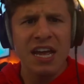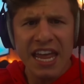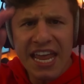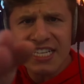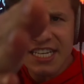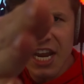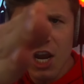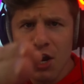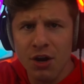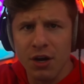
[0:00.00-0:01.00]
It's
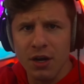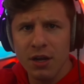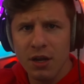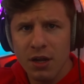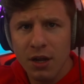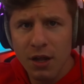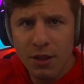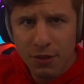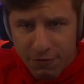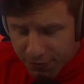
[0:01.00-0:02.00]
here.
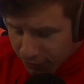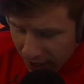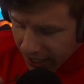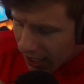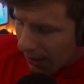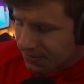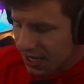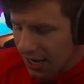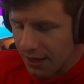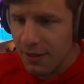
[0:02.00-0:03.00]
The freaking
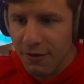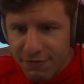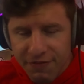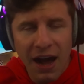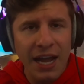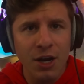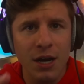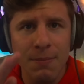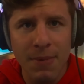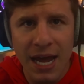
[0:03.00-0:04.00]
update. The fire
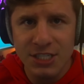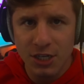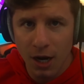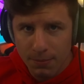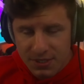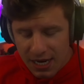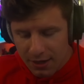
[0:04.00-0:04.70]
and magic update.